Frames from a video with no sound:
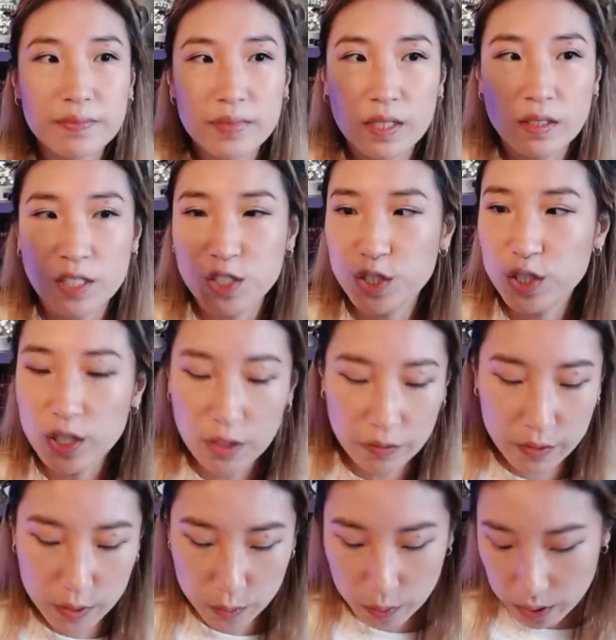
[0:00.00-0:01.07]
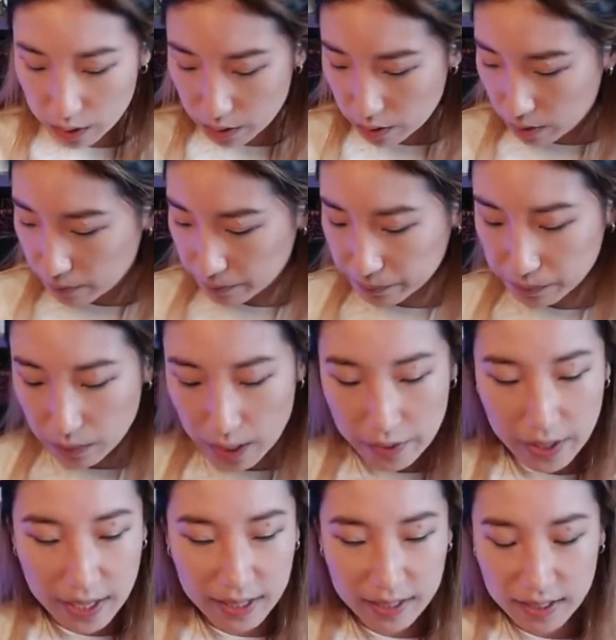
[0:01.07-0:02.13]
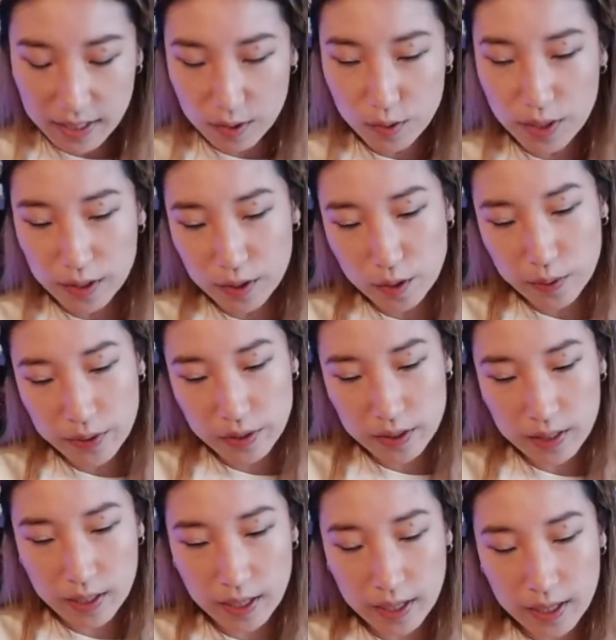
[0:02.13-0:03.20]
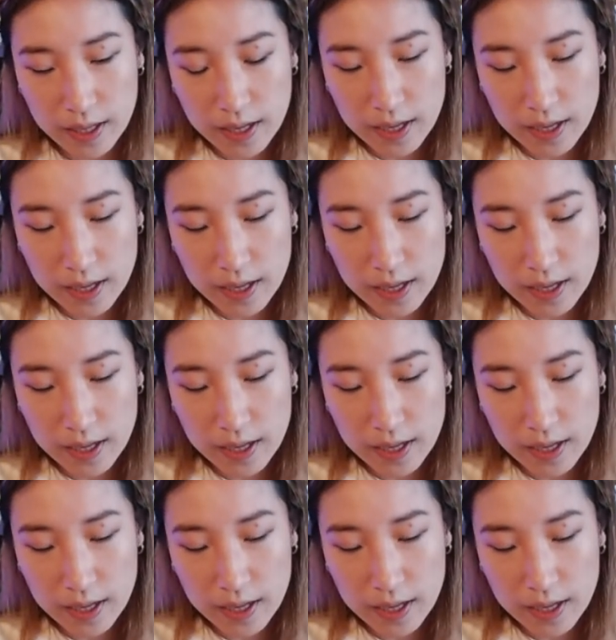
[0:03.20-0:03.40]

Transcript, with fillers: I'll let you know if this works. And then, oh, I'm gonna wear this today.